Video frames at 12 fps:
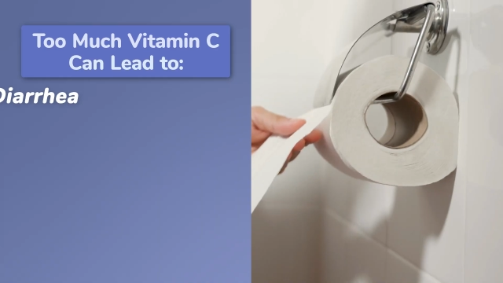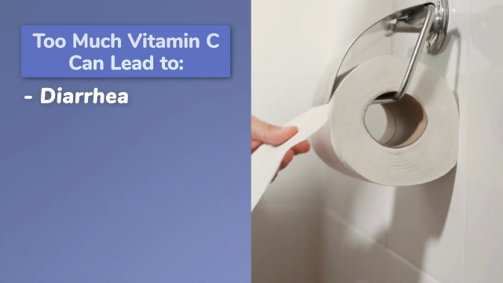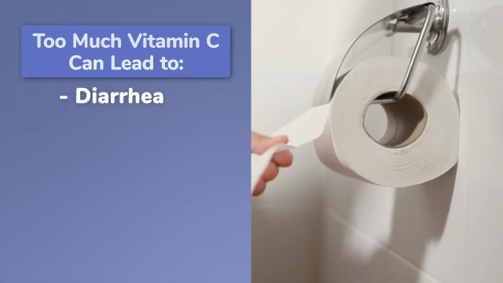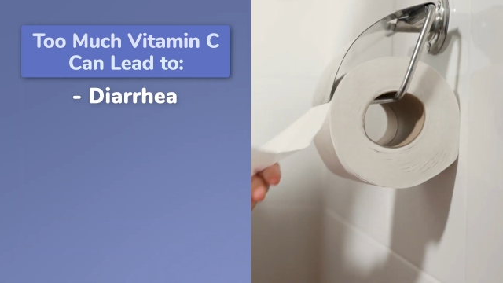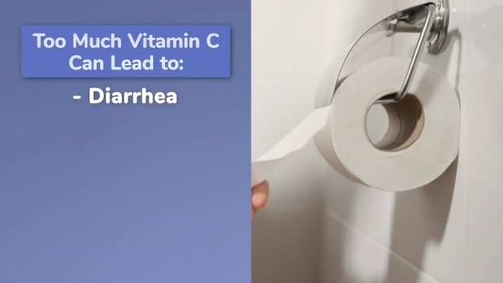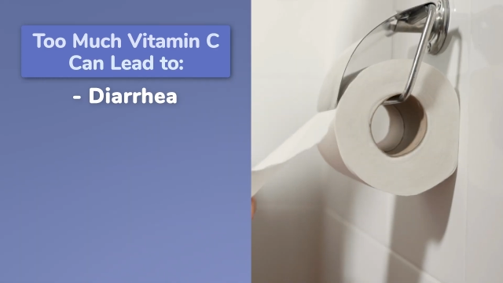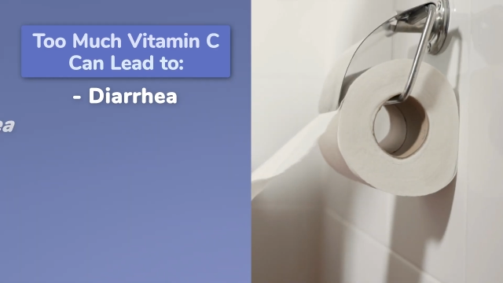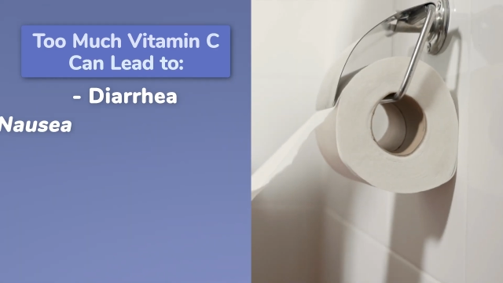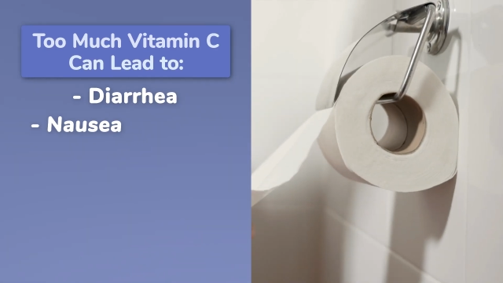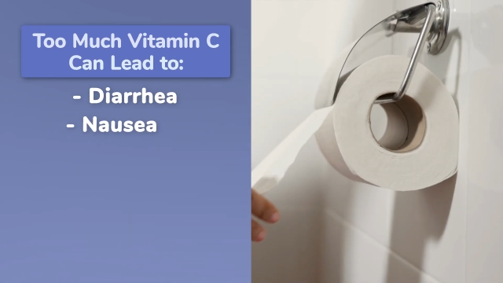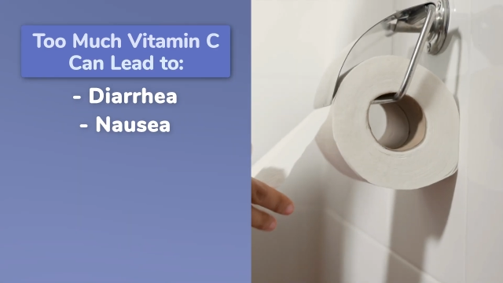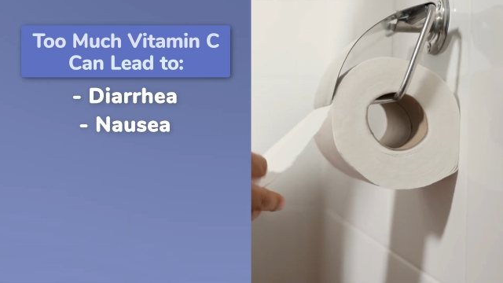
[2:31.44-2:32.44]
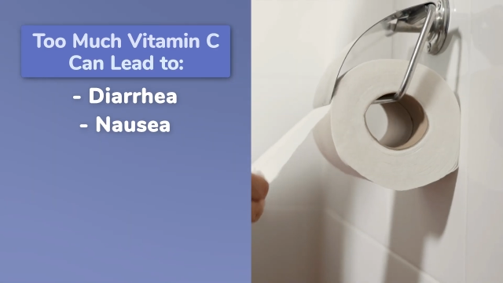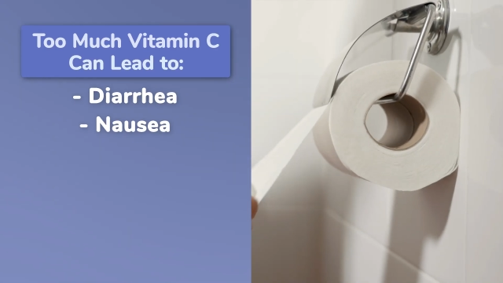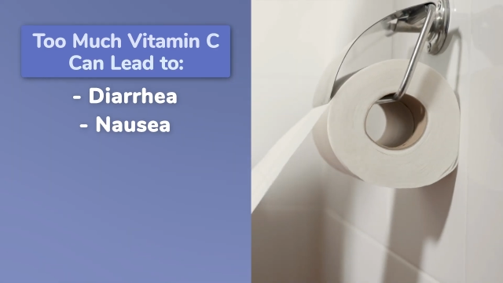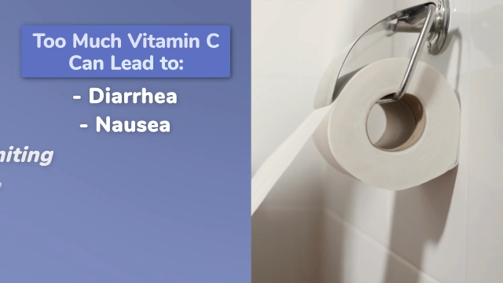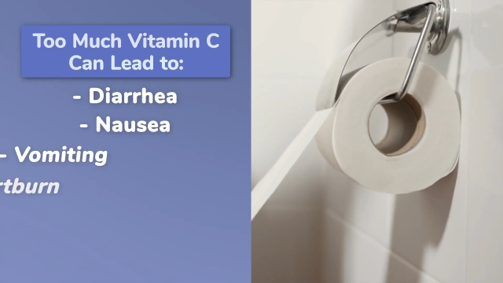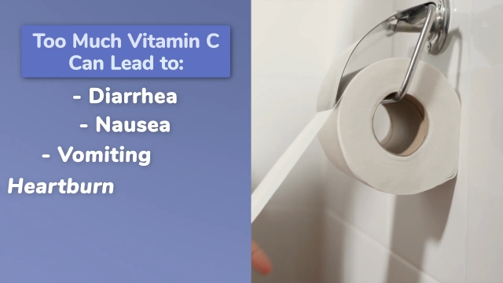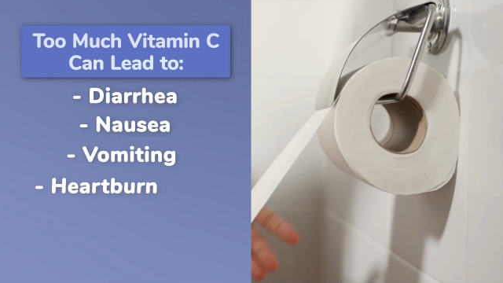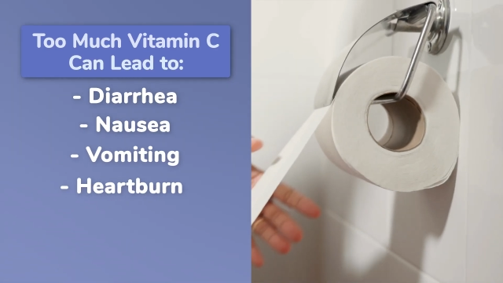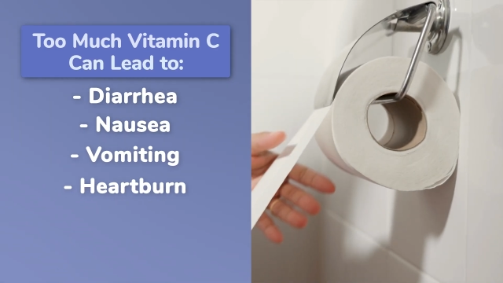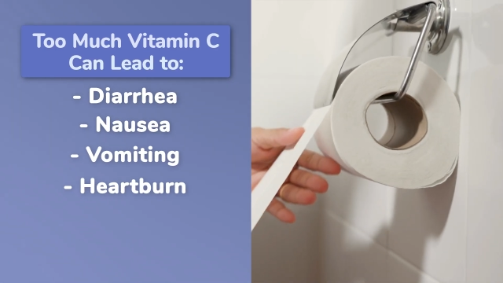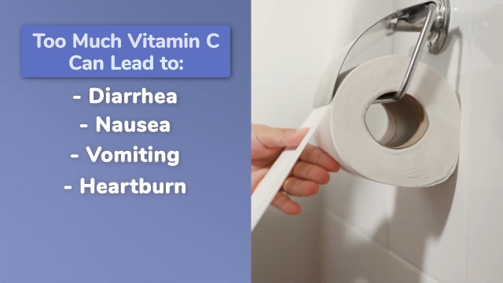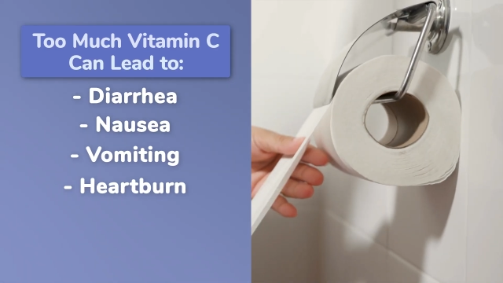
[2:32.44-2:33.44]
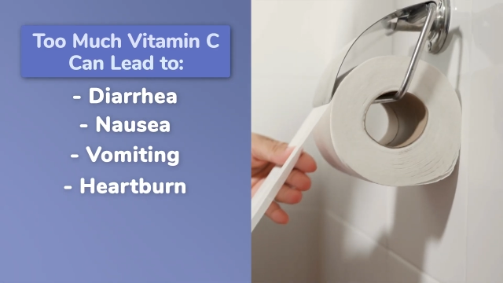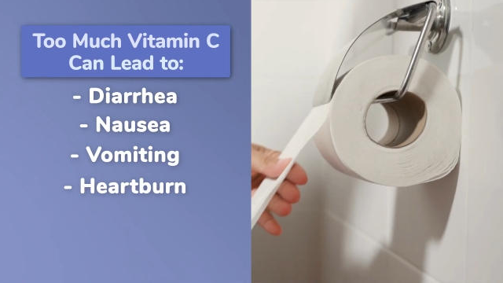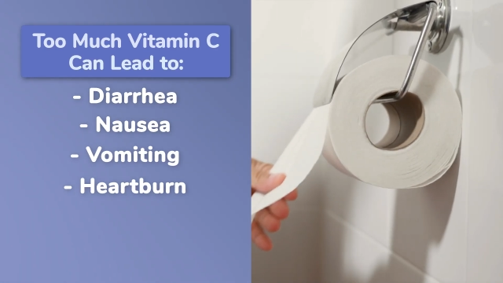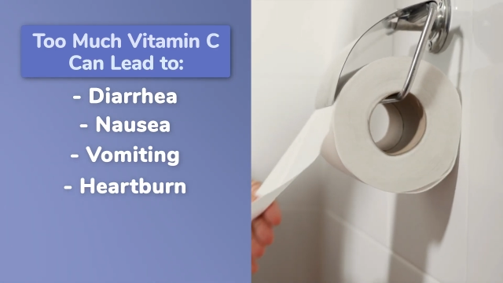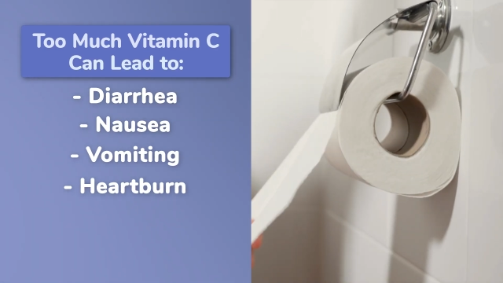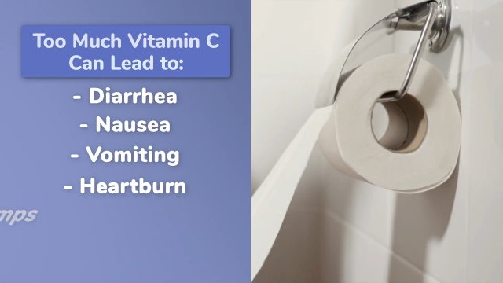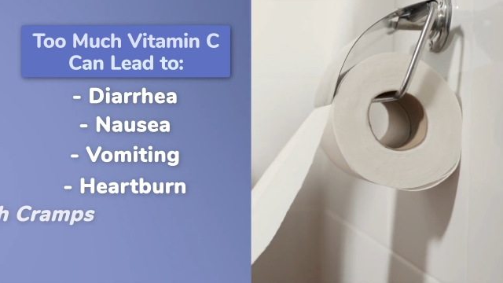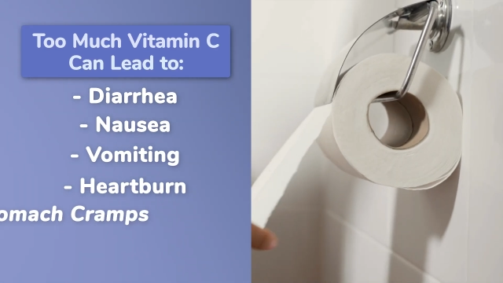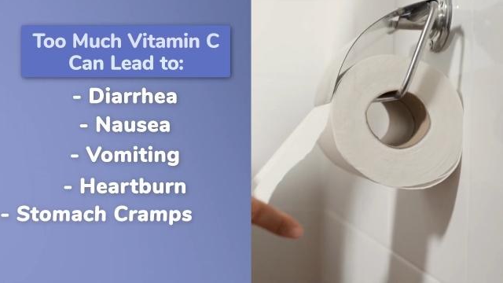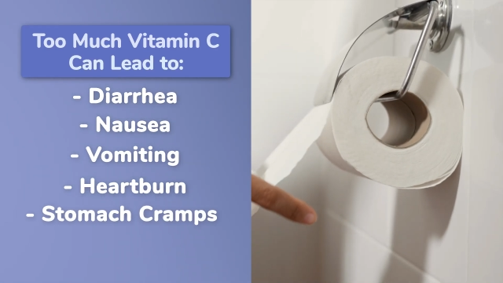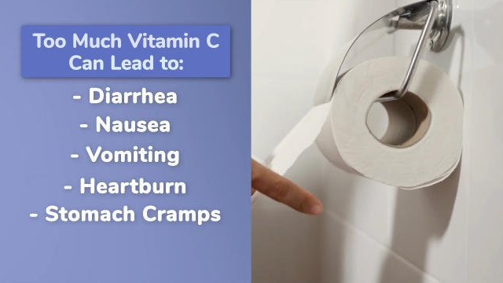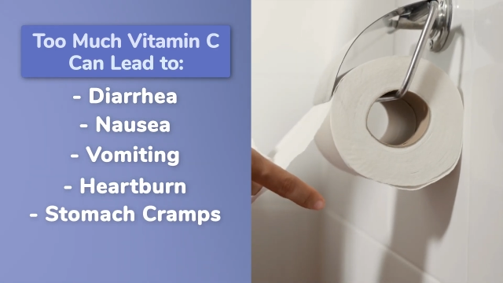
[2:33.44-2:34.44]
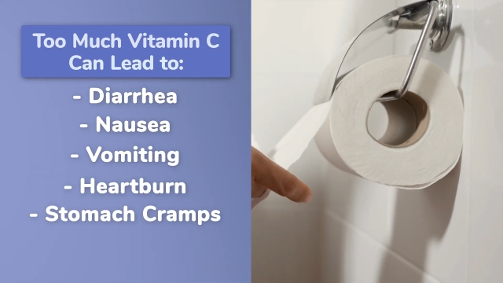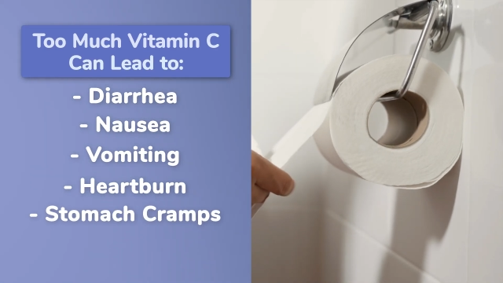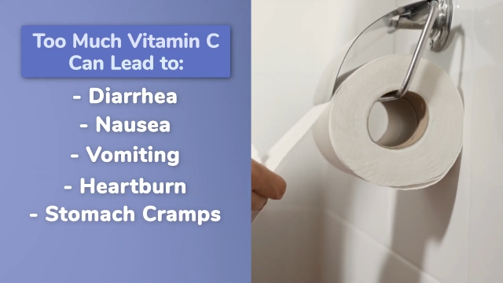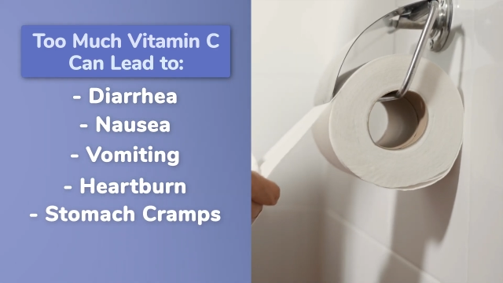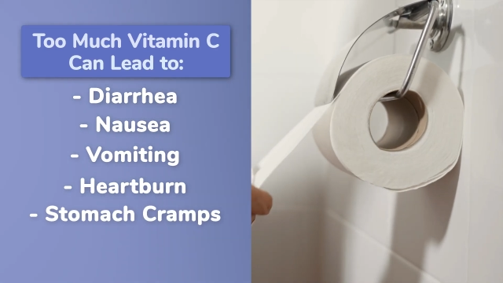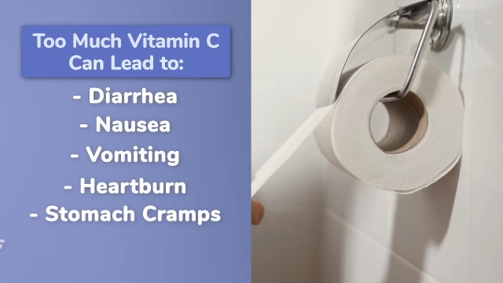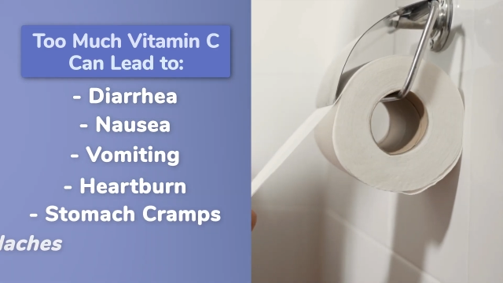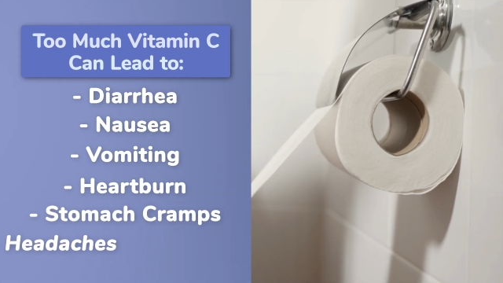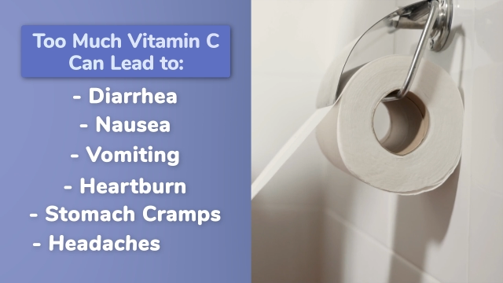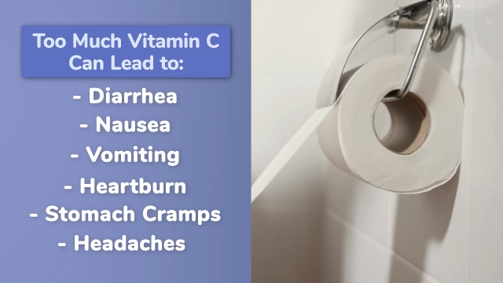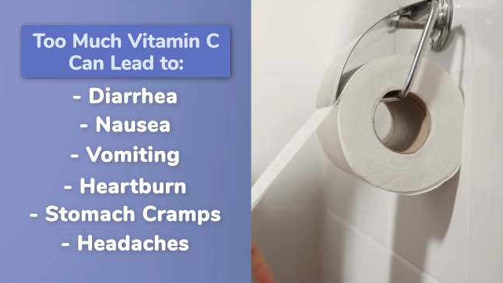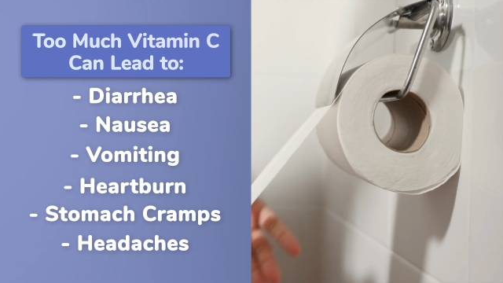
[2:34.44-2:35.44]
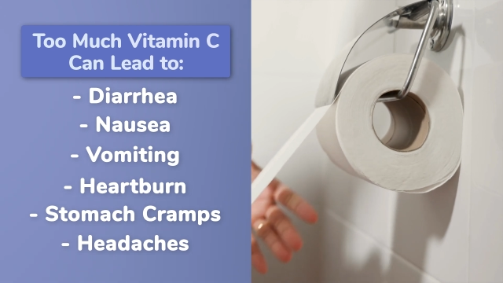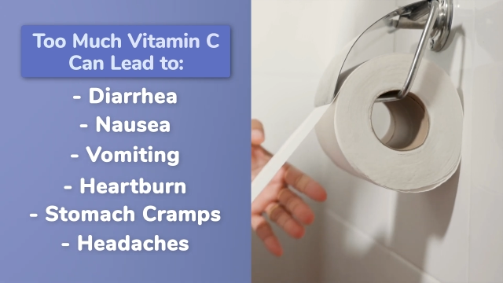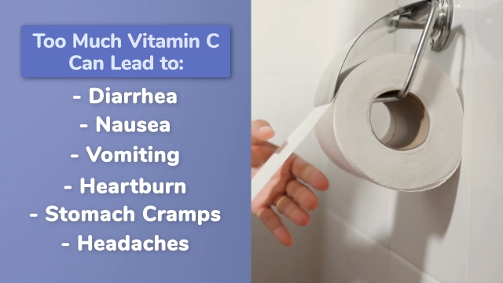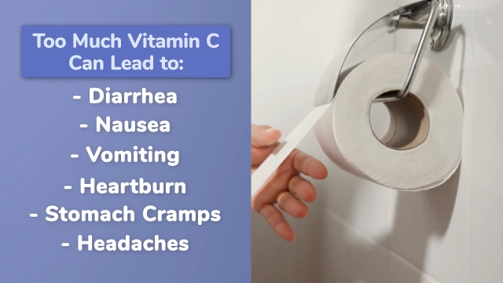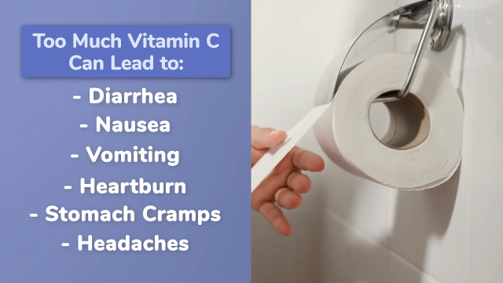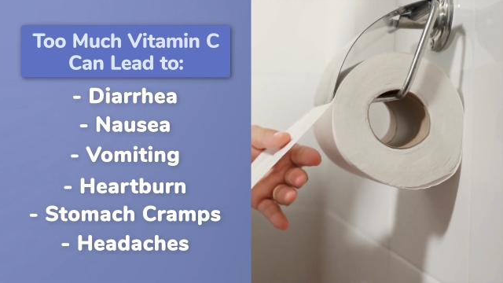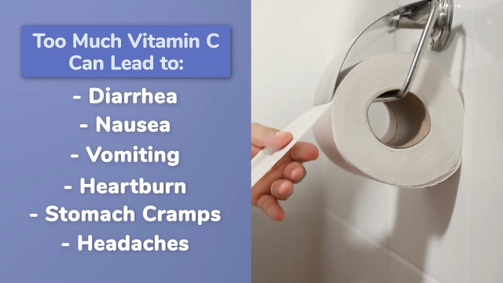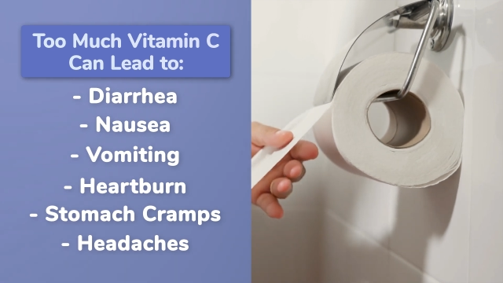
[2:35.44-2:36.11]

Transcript: (no speaker visible)